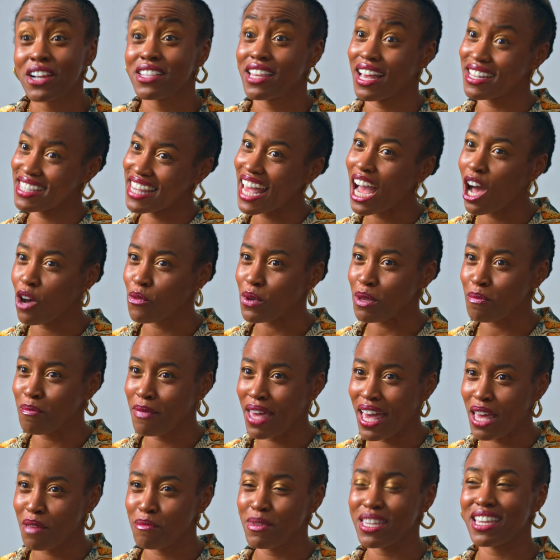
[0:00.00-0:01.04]
That's how we
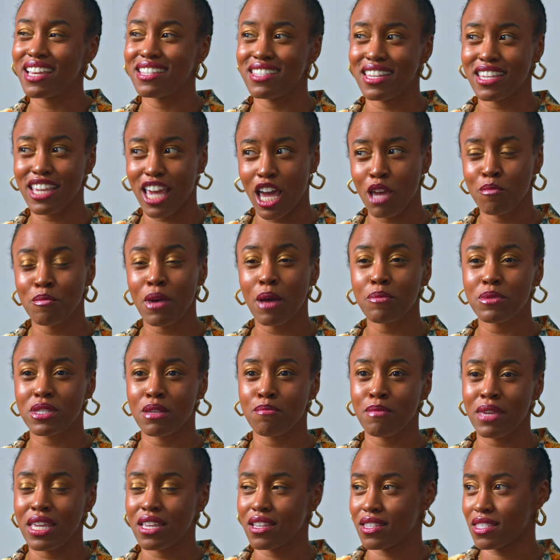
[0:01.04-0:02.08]
met, because he came up to
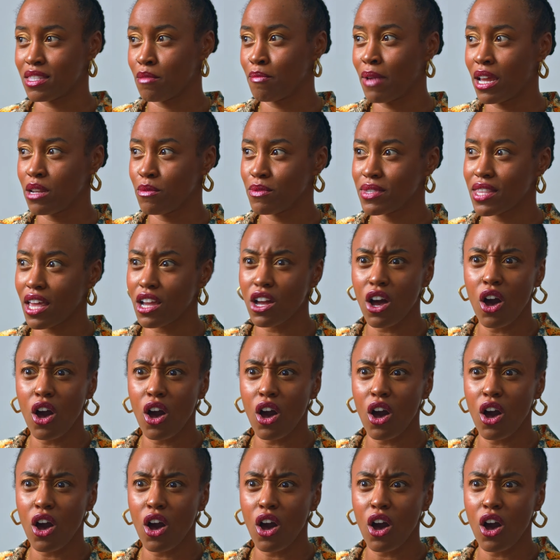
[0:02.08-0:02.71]
me because somebody was like,